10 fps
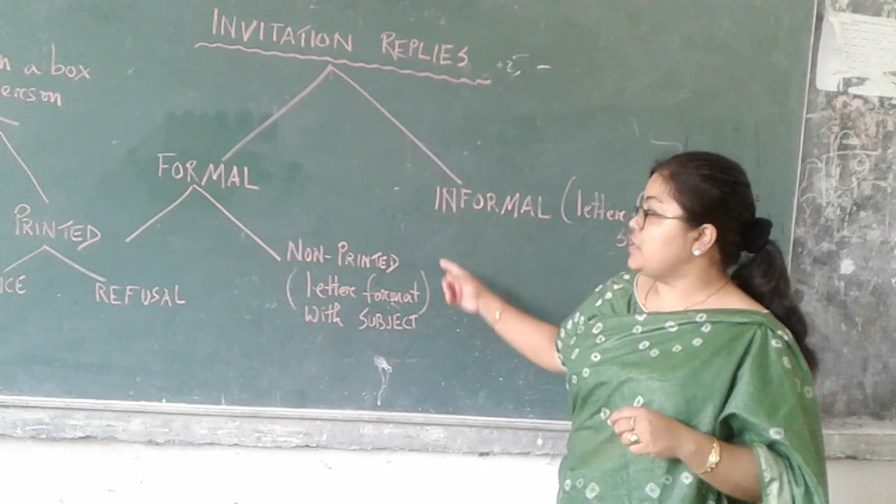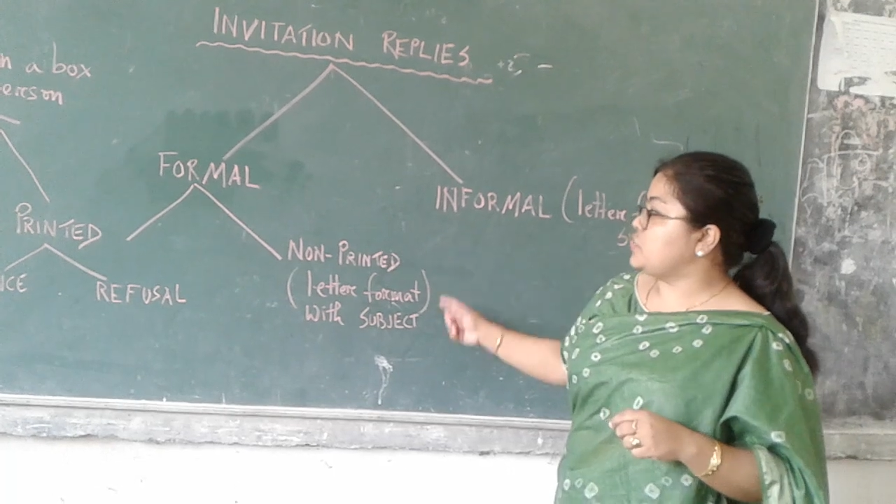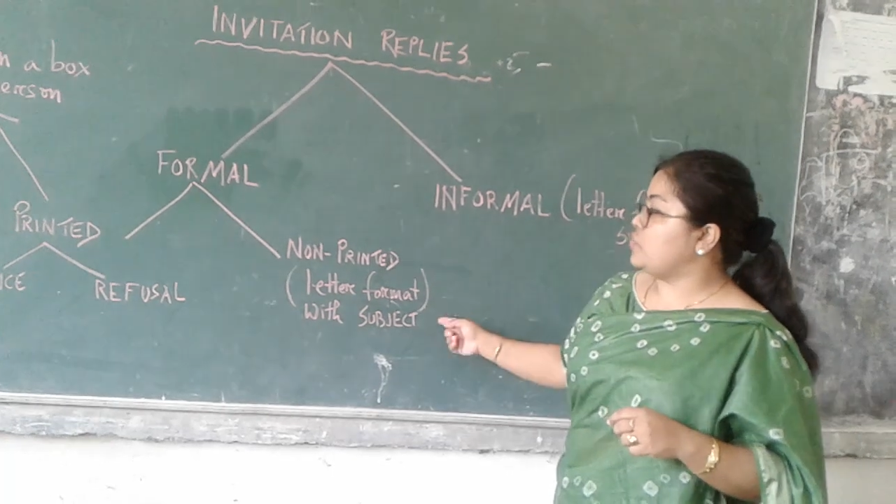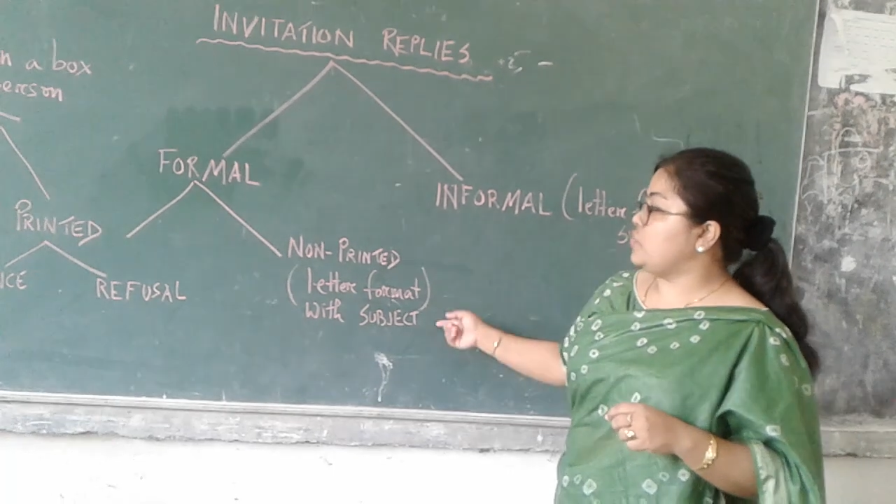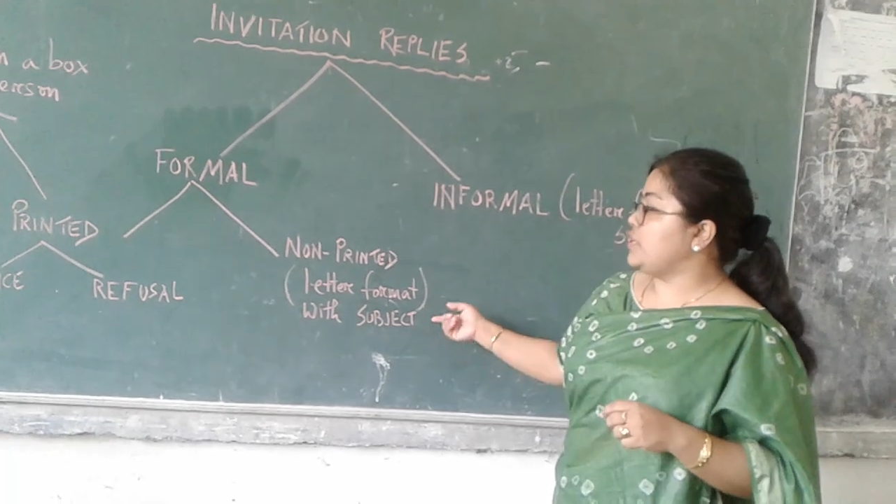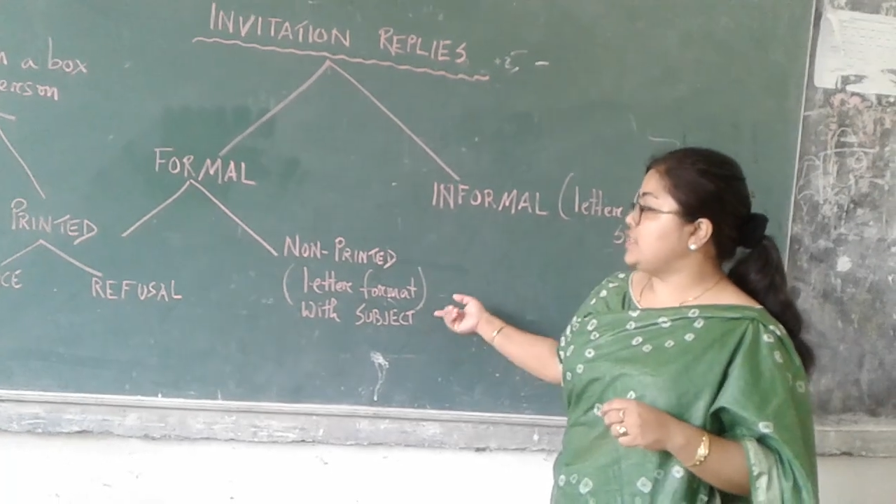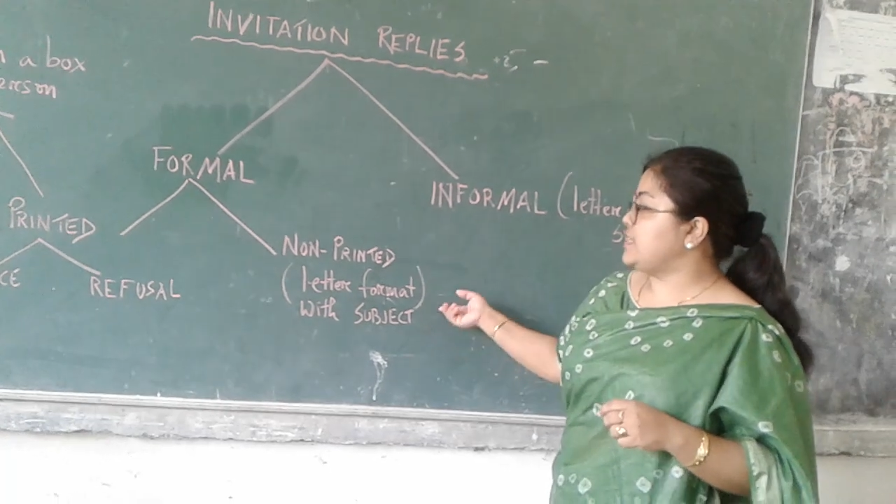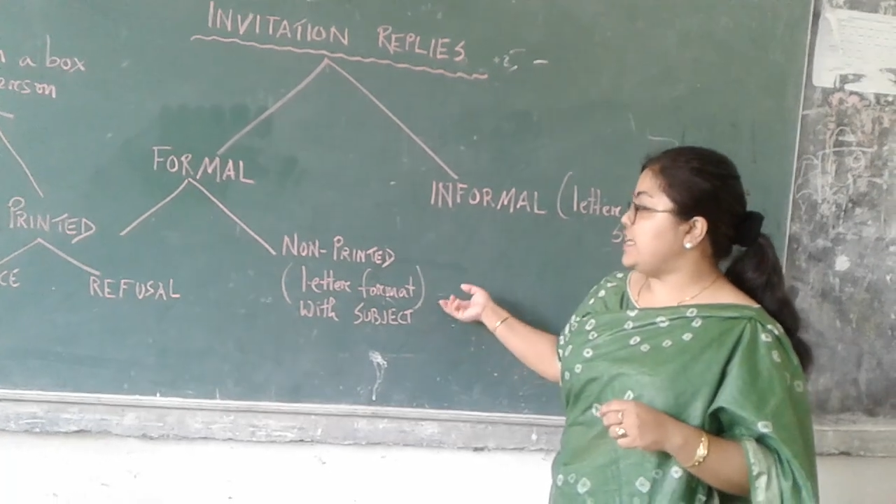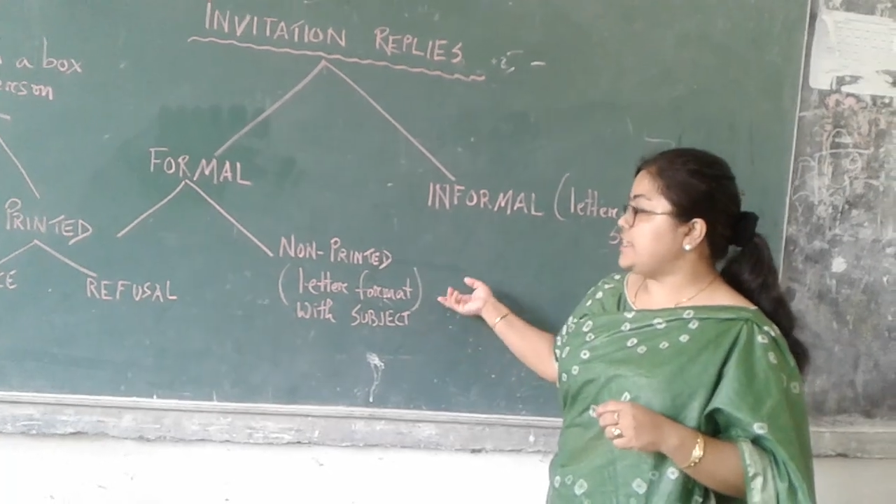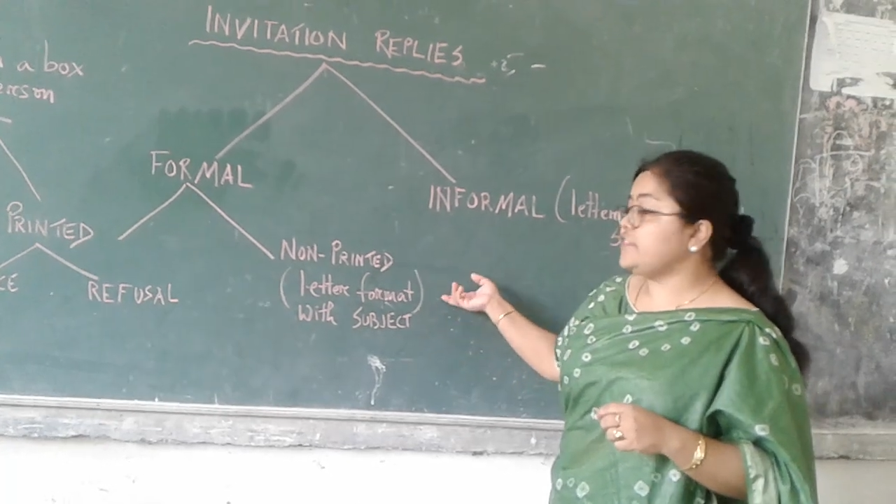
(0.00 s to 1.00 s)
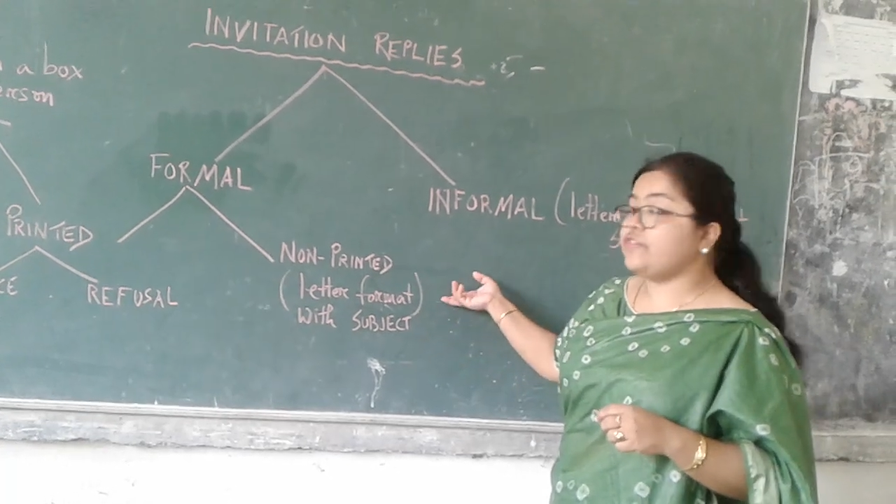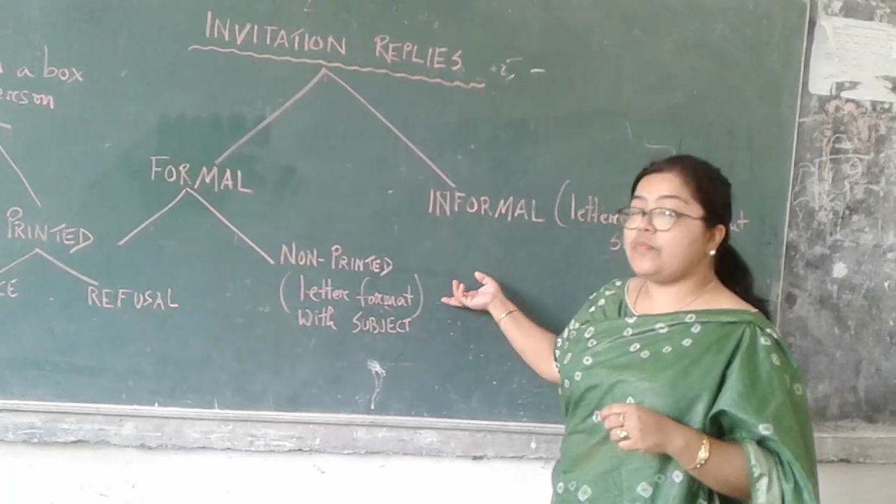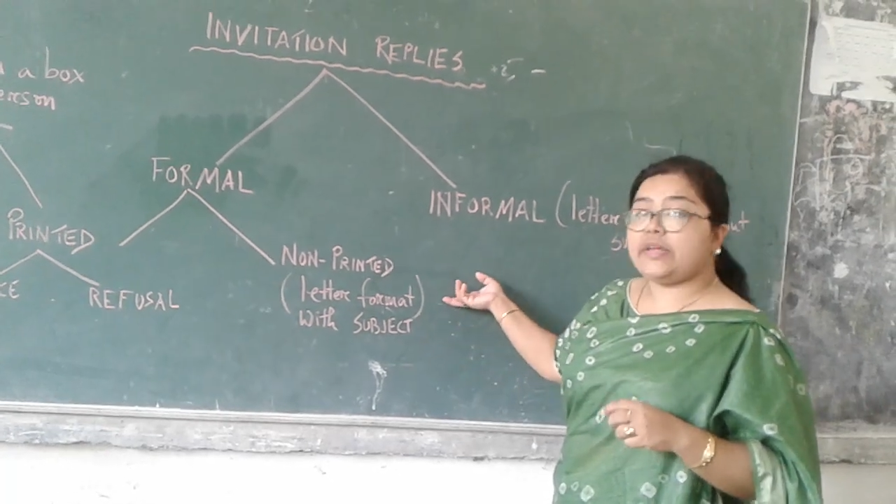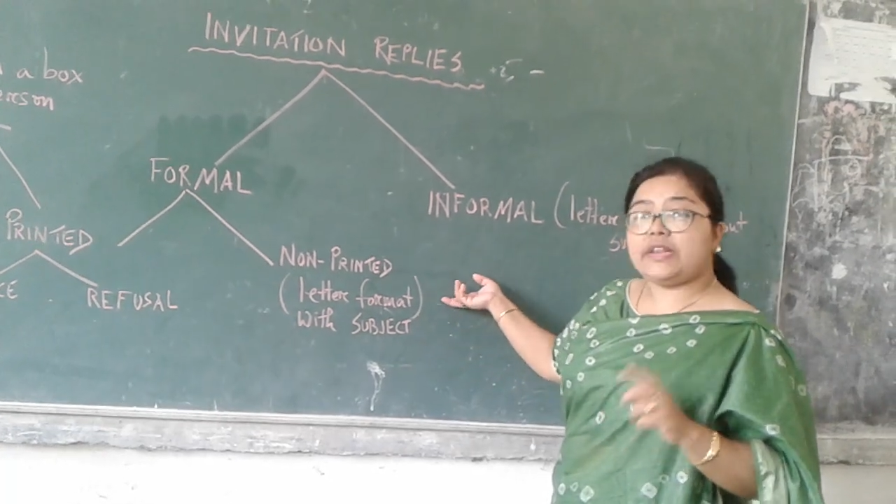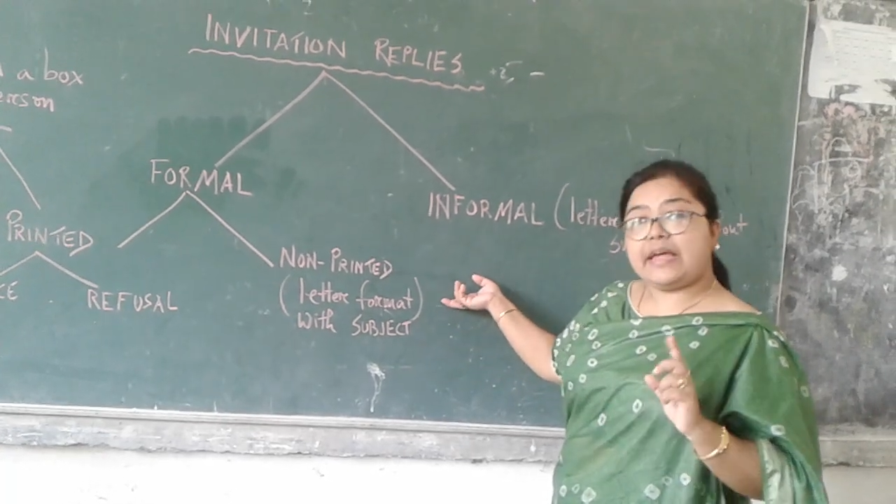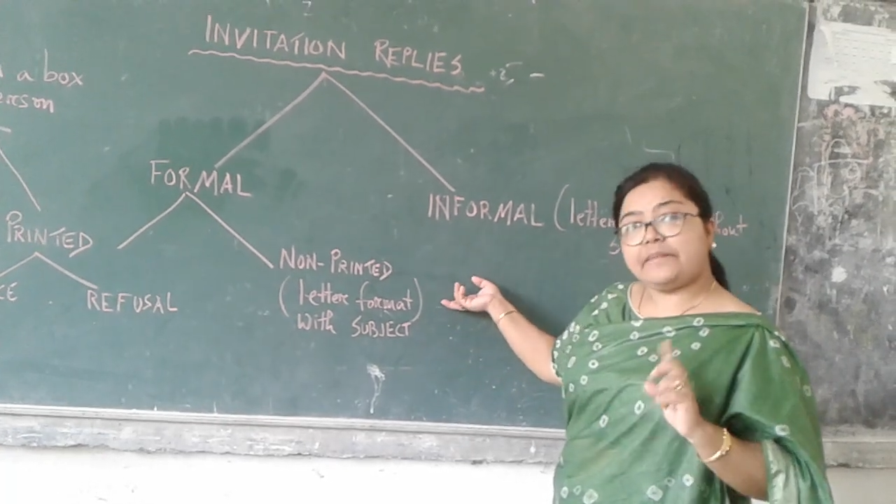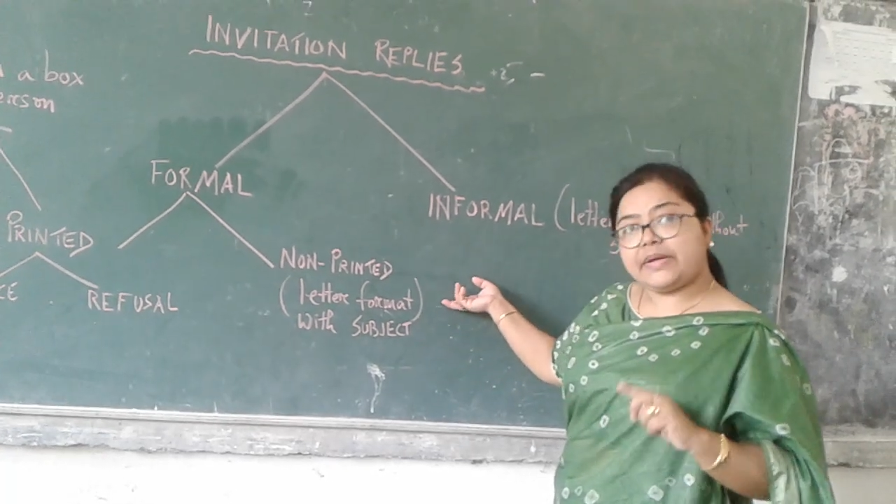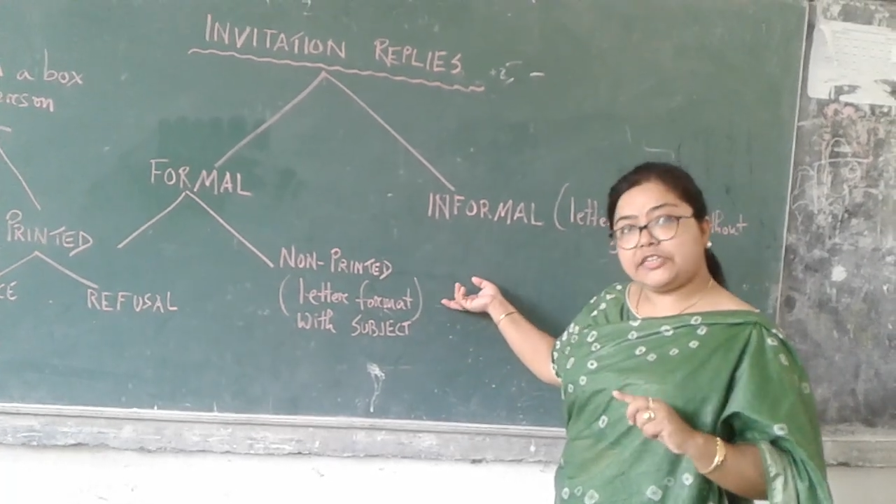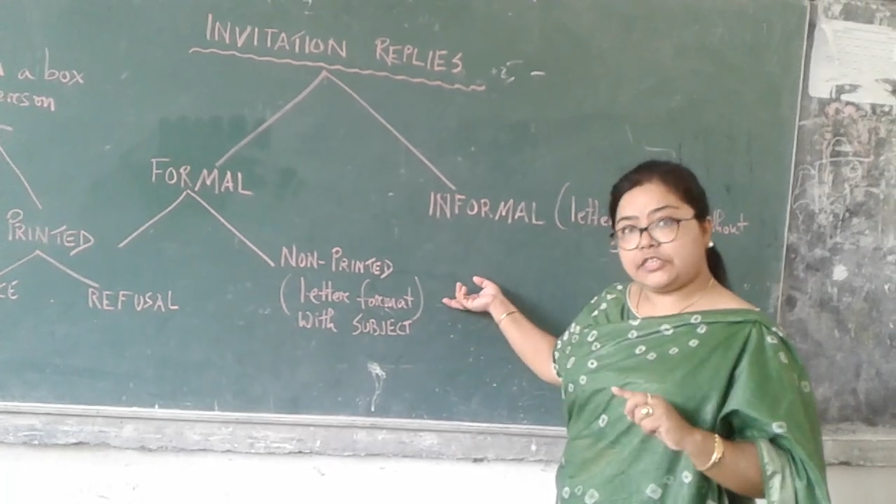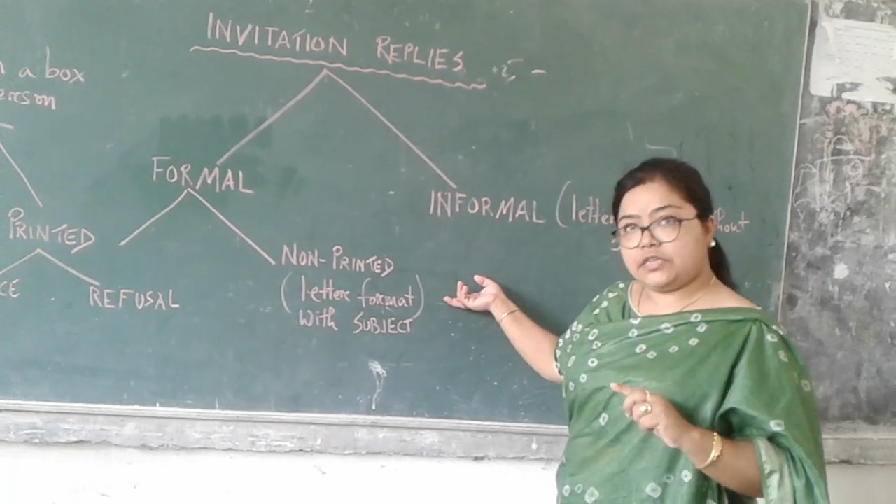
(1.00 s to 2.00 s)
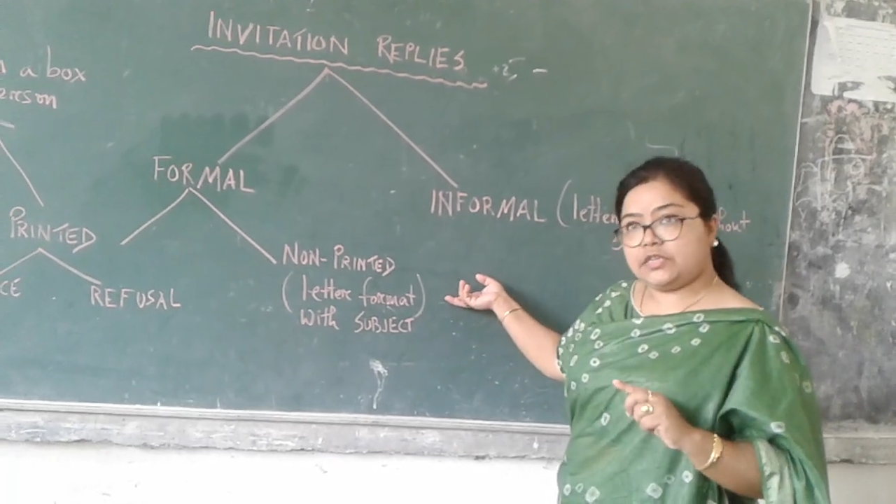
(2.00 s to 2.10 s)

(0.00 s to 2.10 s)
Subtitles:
So it's a letter format, and but